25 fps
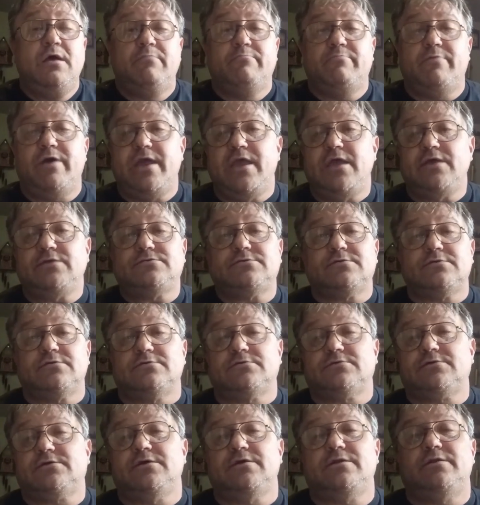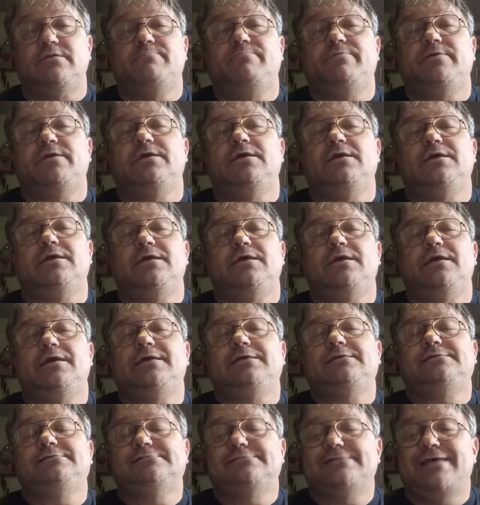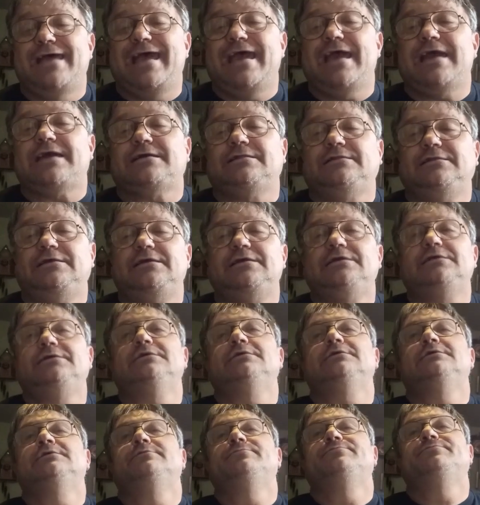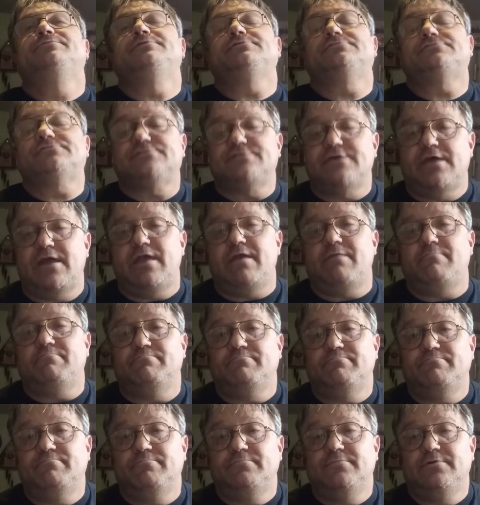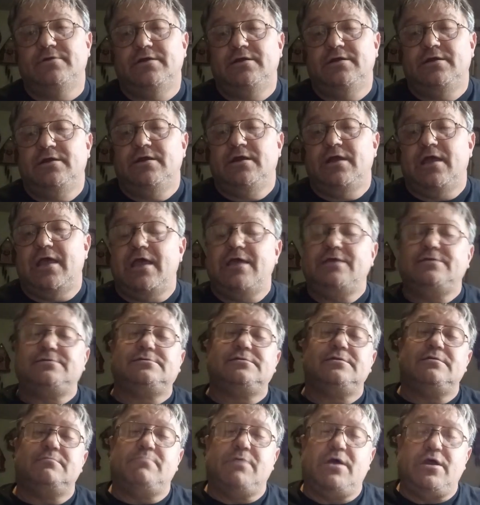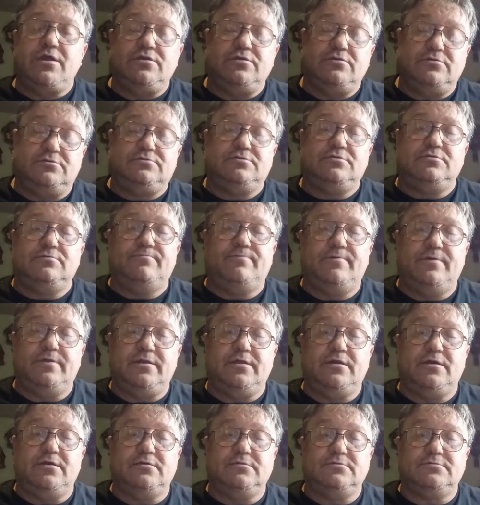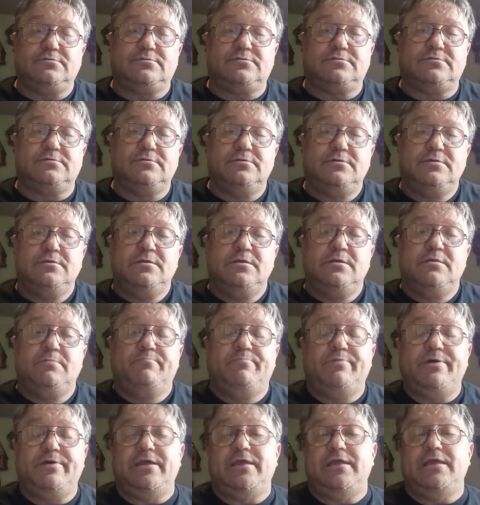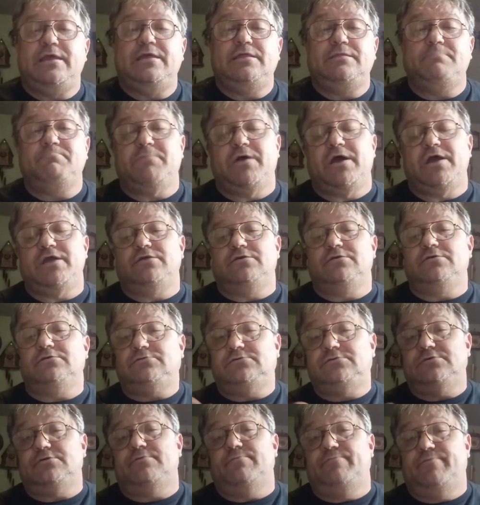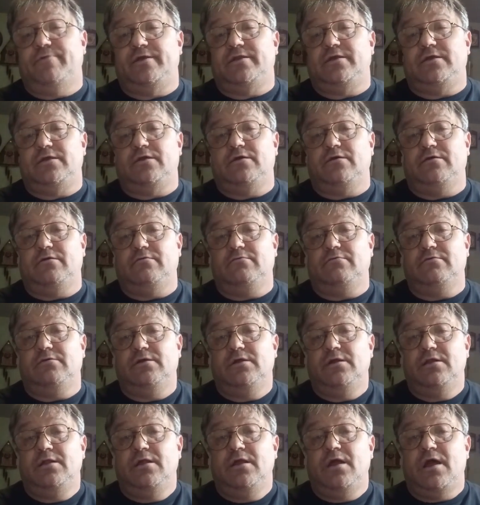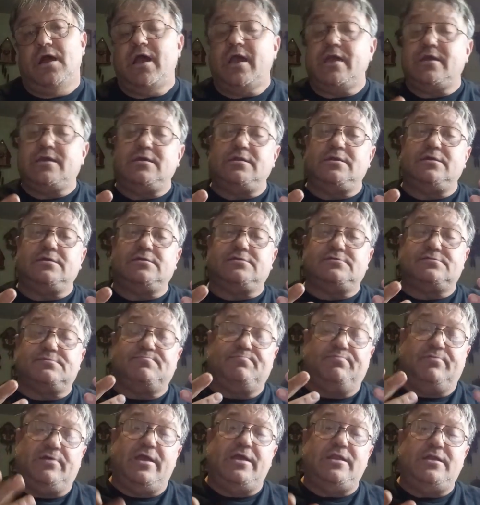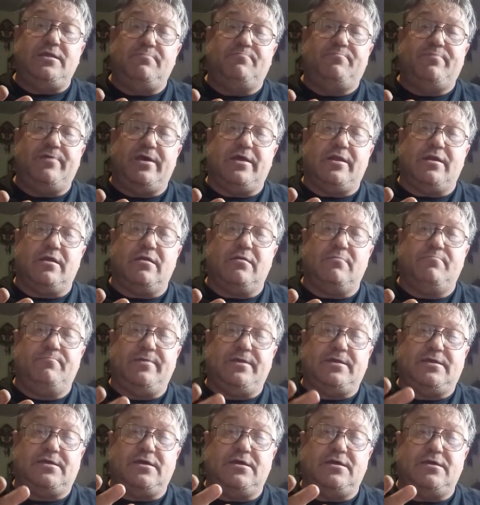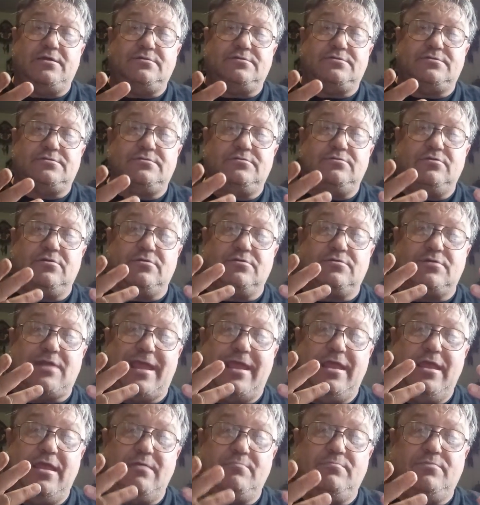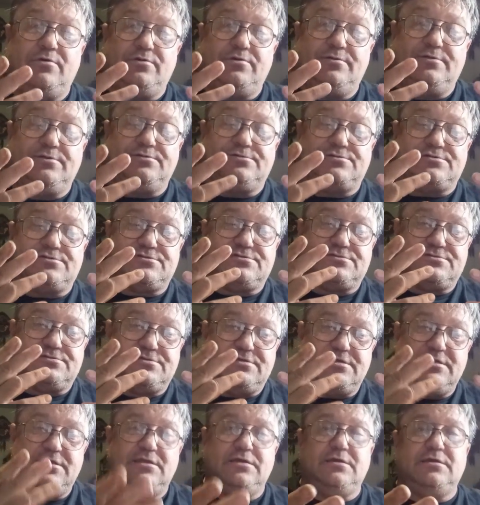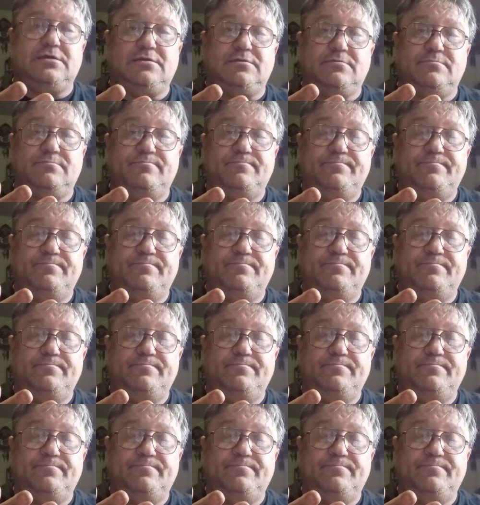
my answer is going to be exactly the same as in my YouTube videos. But in my YouTube video, I can explain it better because you're able to see it.